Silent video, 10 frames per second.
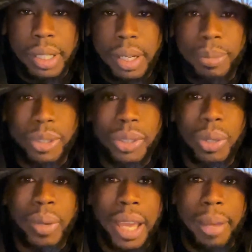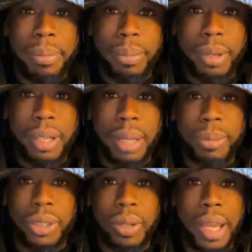And I'm so happy, bro. I'm
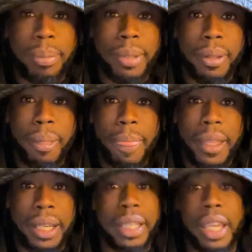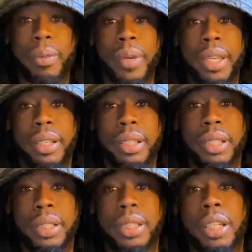so happy. And I can't wait.
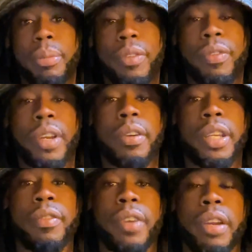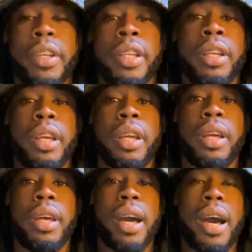This is going to be very, very,
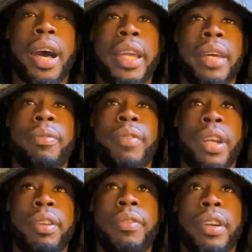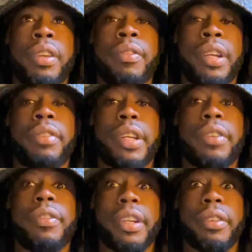I am very, very, very, very,
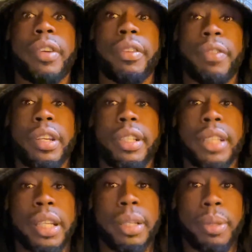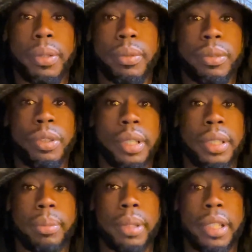very, very, very excited, bro.
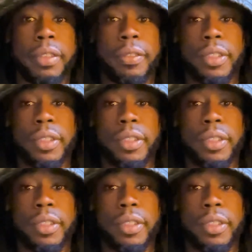Trust me.